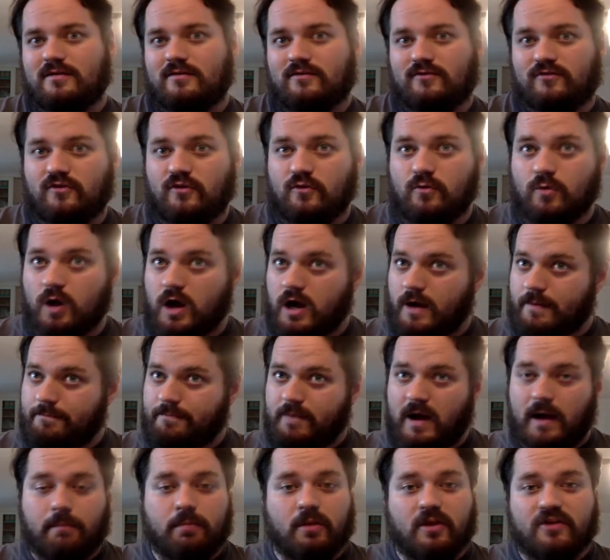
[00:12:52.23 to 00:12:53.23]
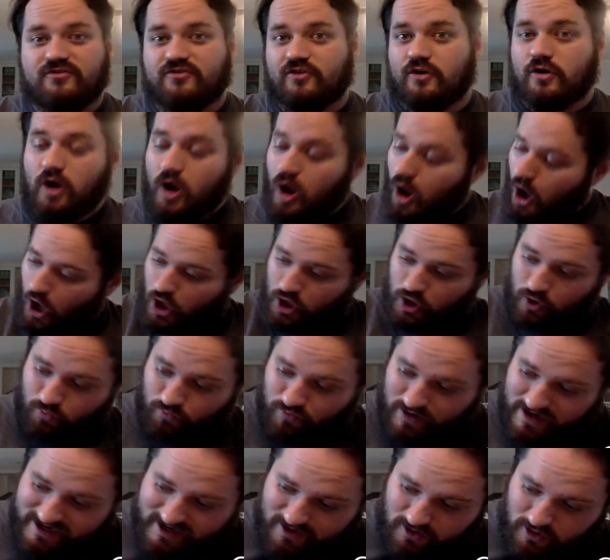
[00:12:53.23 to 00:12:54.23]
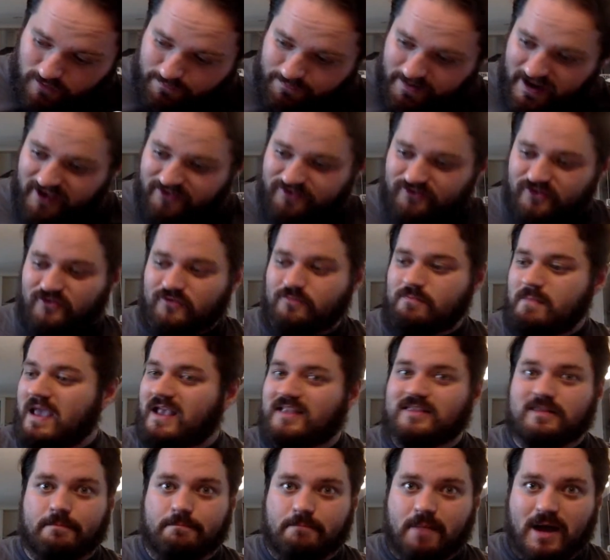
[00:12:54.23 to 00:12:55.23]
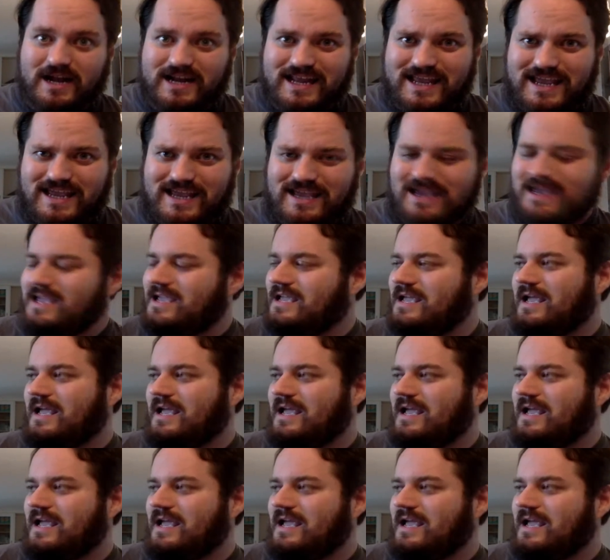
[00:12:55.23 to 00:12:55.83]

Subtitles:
to a publisher on a regular basis, make the money.